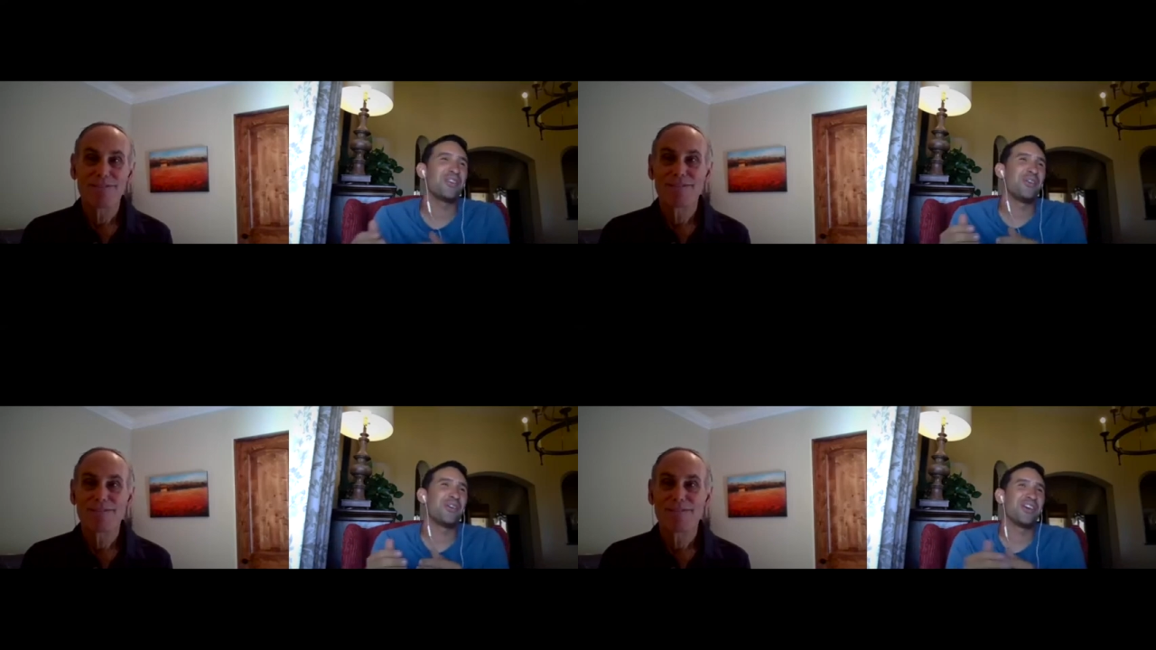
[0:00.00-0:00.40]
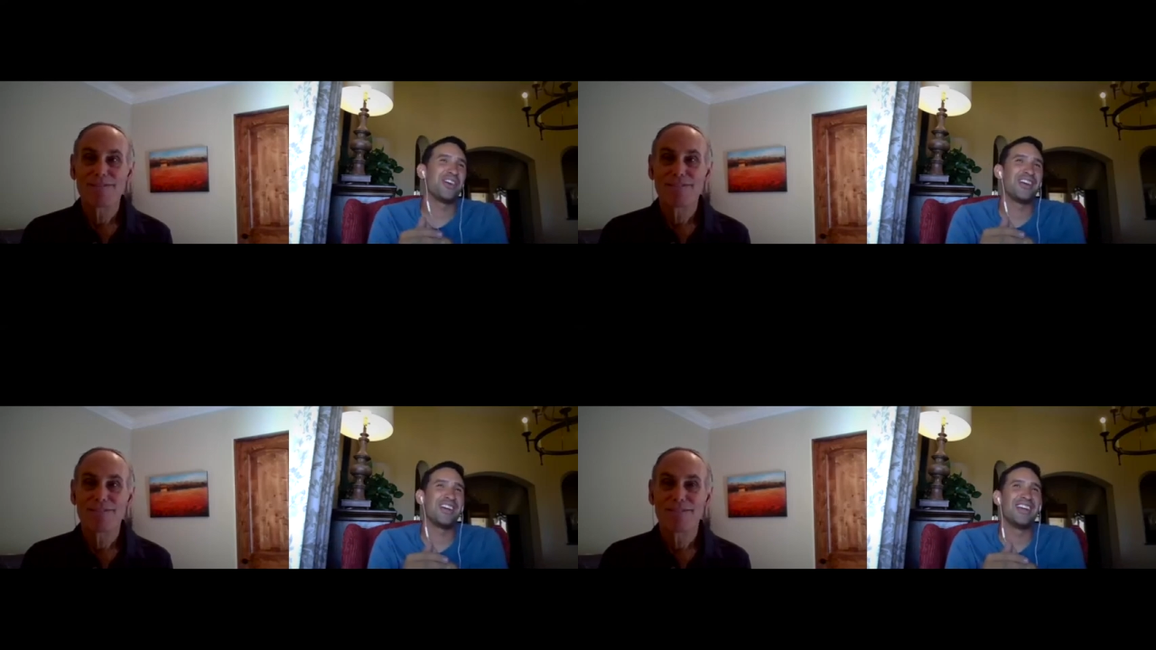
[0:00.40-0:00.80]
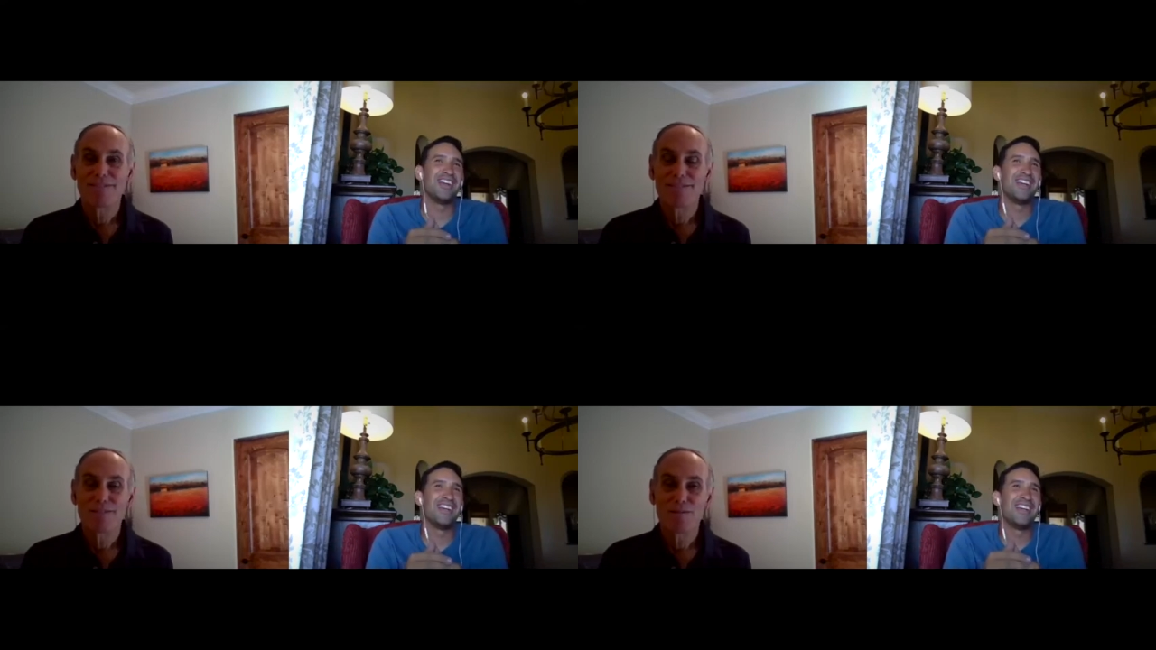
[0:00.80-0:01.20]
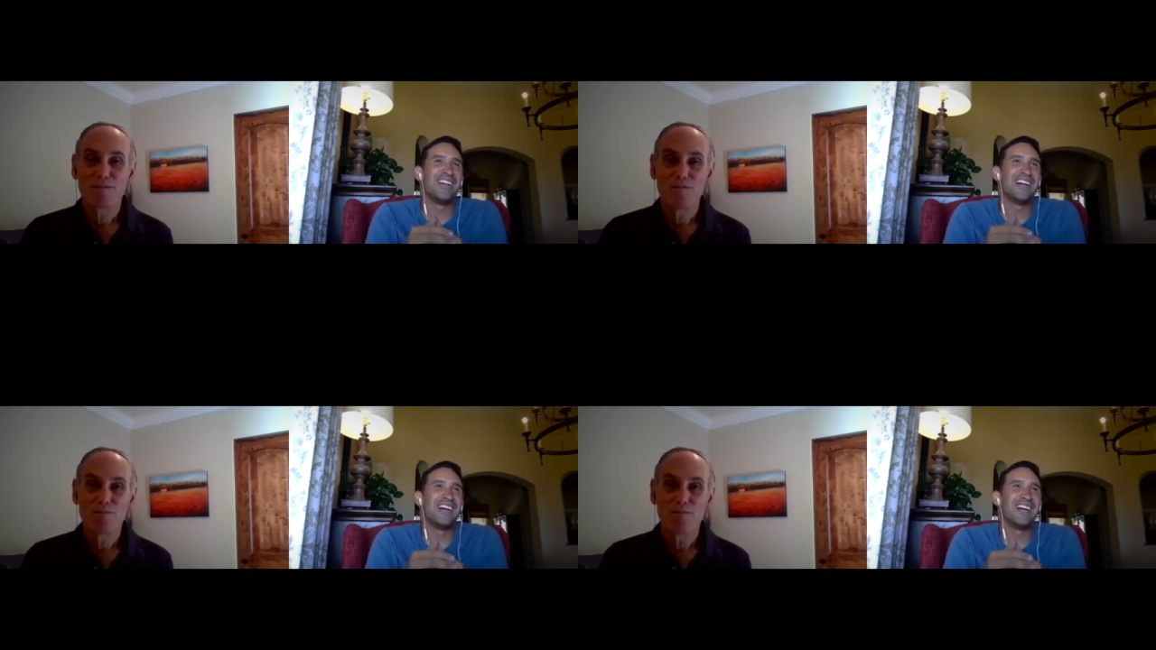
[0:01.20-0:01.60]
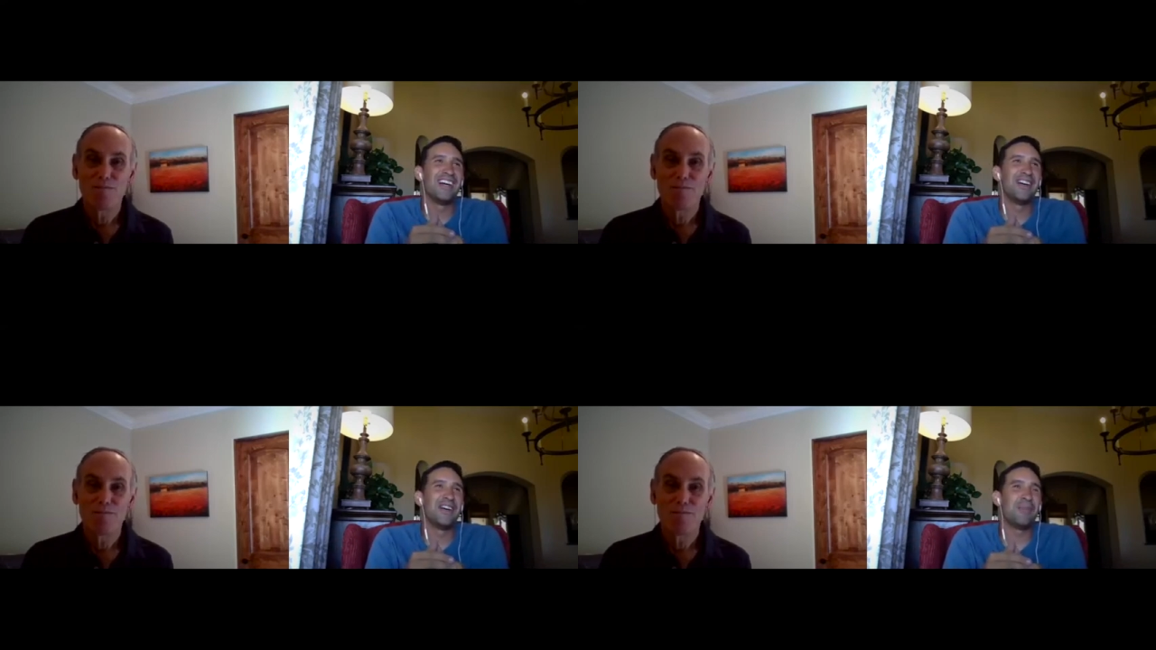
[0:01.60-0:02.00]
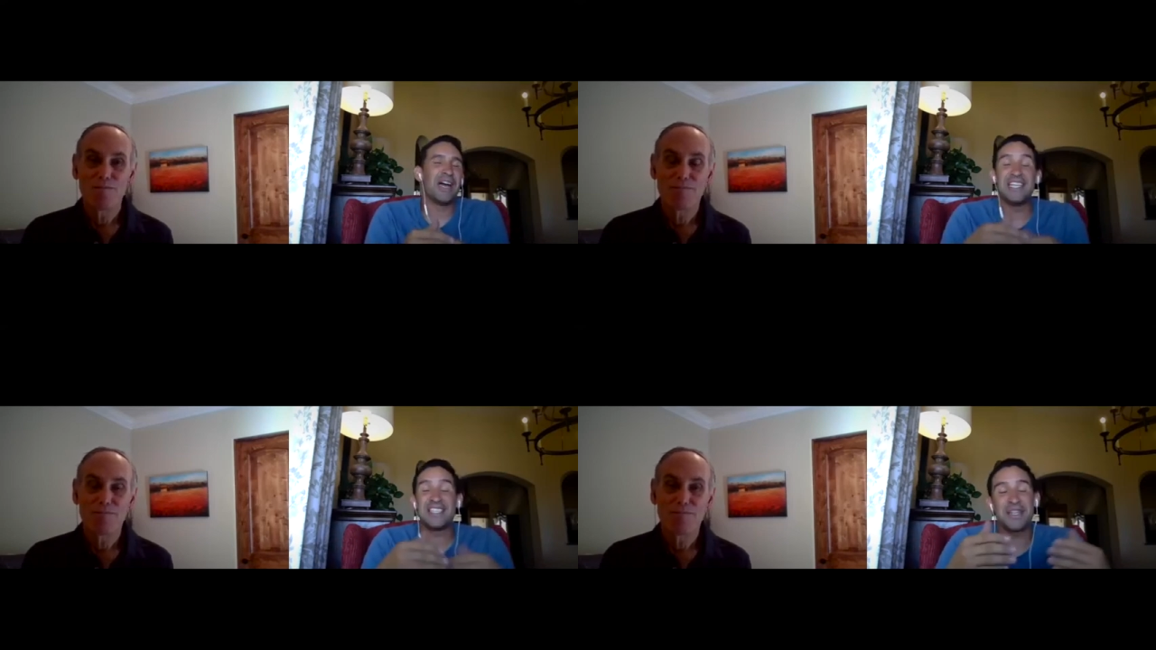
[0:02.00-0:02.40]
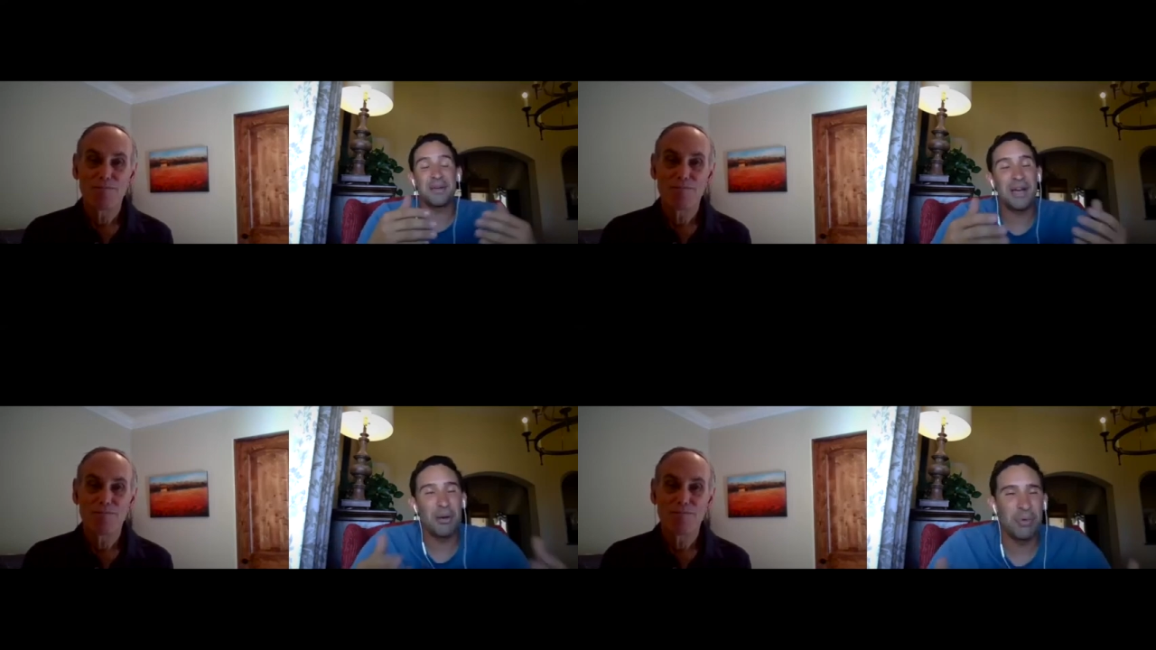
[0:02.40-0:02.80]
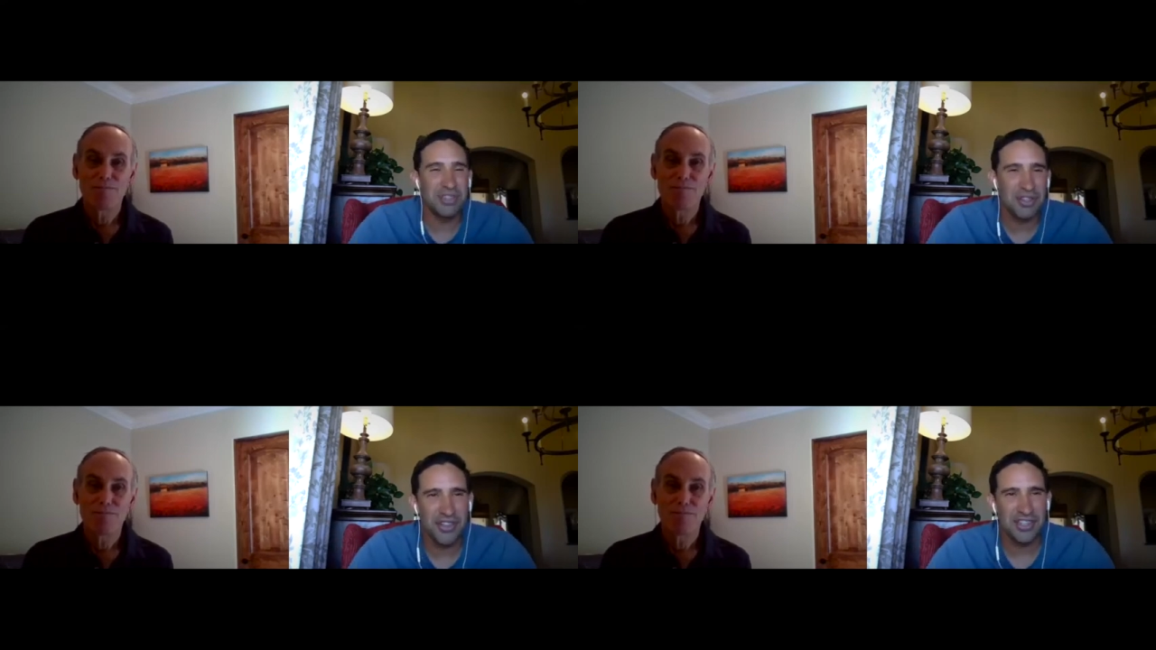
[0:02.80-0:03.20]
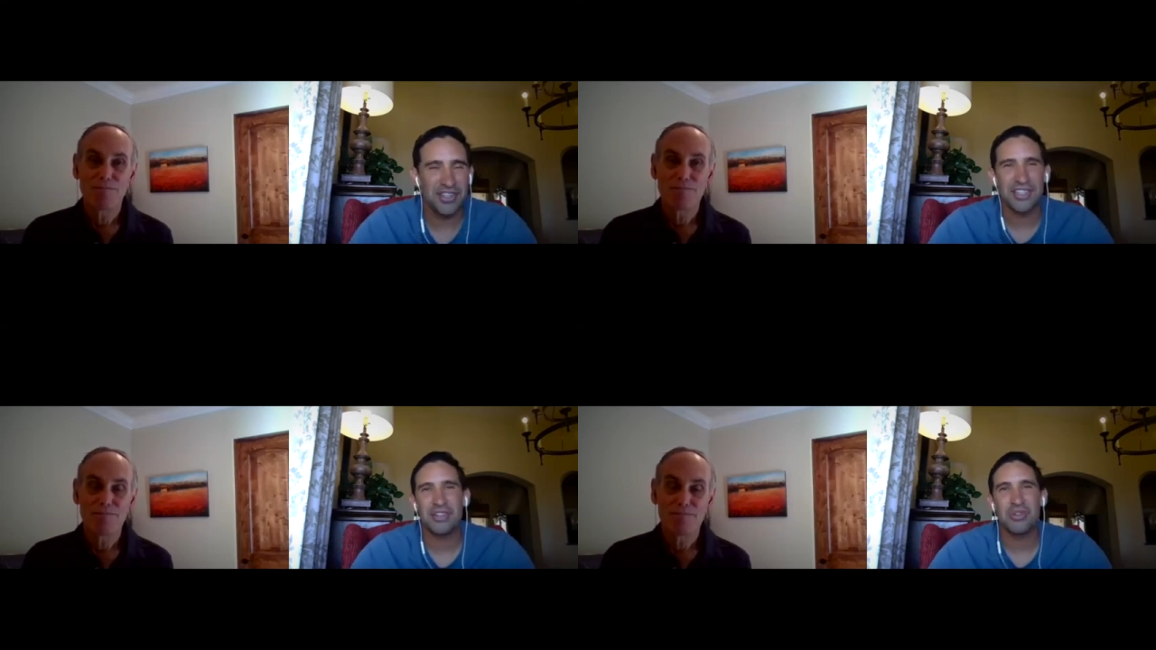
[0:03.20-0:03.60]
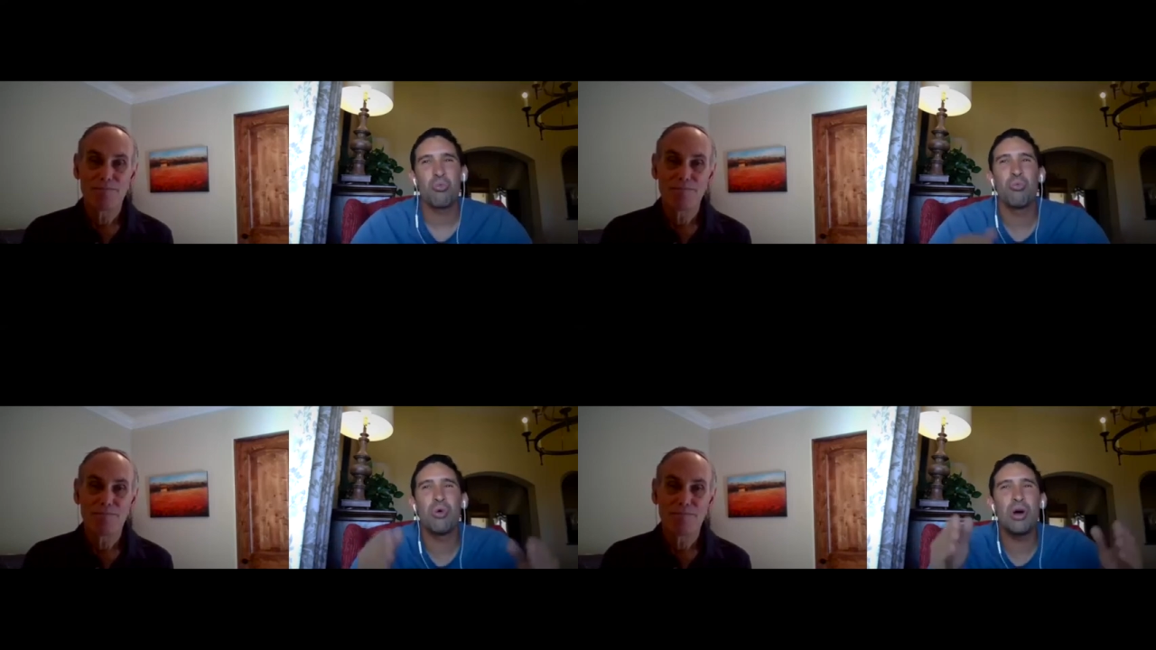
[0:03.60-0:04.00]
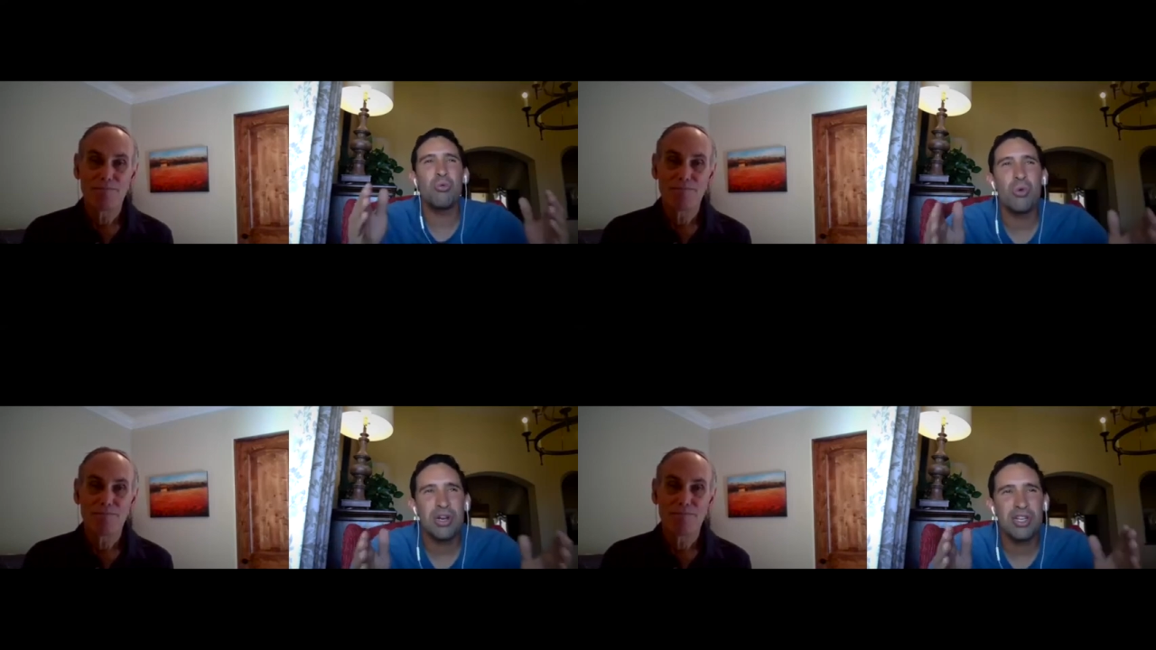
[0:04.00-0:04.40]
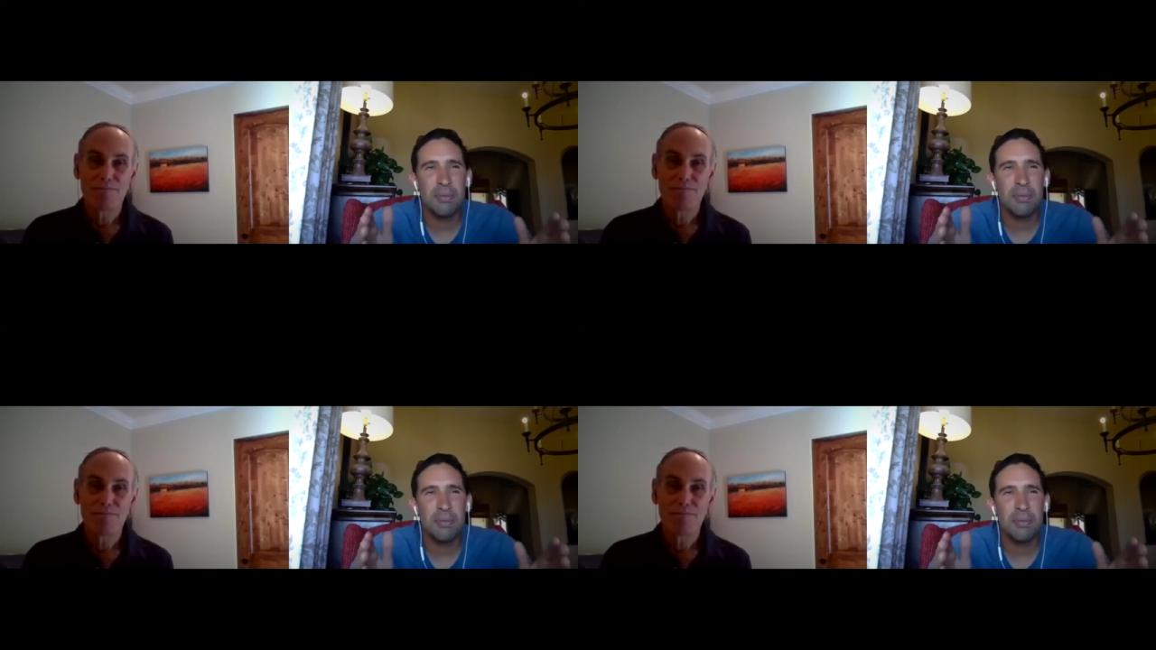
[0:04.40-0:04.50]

Speaker 1: or um, I need some help with the vineyard. What what are the